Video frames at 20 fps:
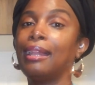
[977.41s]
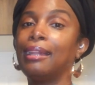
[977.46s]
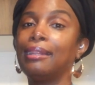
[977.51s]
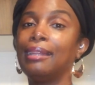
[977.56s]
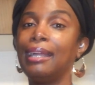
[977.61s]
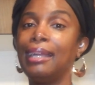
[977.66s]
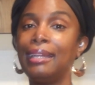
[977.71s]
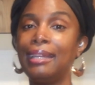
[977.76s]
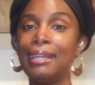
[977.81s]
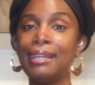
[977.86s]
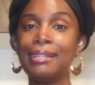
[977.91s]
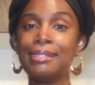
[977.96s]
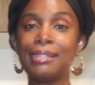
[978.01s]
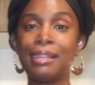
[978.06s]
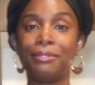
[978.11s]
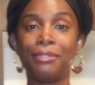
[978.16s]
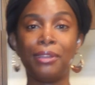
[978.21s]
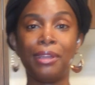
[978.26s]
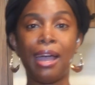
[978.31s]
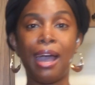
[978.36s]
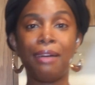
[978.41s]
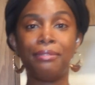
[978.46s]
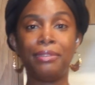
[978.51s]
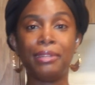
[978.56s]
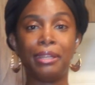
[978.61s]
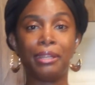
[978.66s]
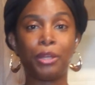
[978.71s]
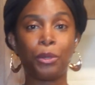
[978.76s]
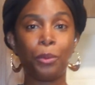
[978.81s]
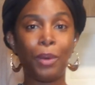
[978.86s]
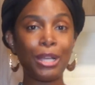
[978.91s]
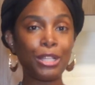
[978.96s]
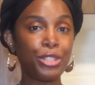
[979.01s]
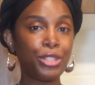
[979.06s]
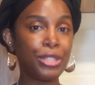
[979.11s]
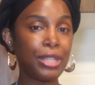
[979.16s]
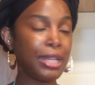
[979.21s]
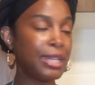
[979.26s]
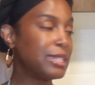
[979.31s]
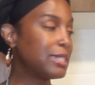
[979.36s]
Ladies, if you have any
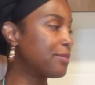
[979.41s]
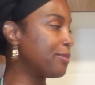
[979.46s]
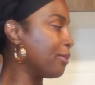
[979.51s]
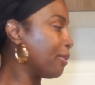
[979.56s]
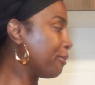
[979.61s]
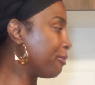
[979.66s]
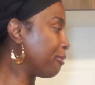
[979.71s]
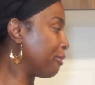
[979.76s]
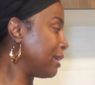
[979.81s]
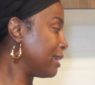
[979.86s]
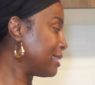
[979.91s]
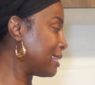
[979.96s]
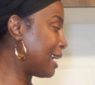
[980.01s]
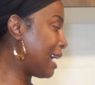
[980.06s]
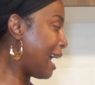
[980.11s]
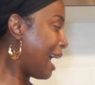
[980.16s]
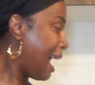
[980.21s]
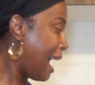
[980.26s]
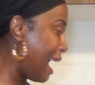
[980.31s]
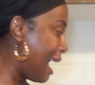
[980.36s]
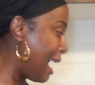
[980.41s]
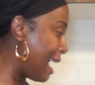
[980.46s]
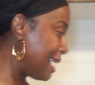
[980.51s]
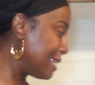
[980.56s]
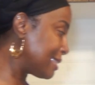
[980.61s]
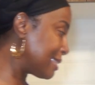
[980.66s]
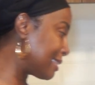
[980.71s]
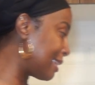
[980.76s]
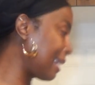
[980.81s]
questions, feel free to ask.